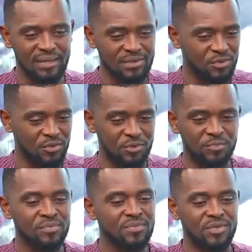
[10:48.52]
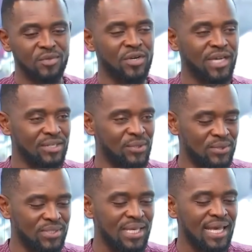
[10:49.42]
you know, young
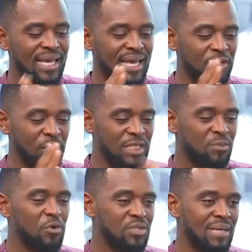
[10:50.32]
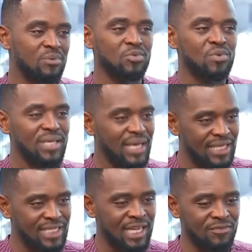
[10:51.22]
adults, and you expose them to
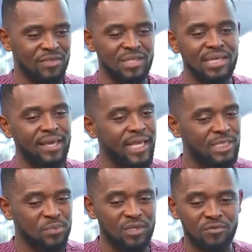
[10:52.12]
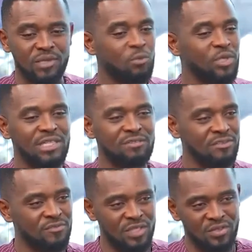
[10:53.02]
HIV, HPV,
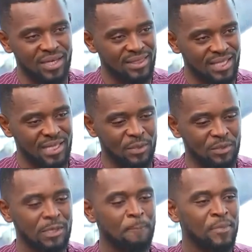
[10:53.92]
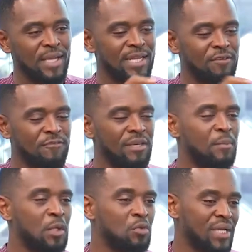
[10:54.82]
whichever V you can think about, the
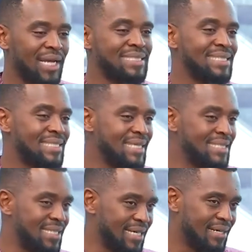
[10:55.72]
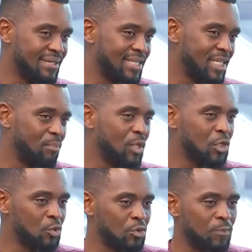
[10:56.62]
female would catch it easier than the
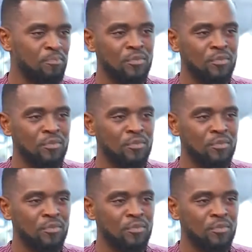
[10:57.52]
male would,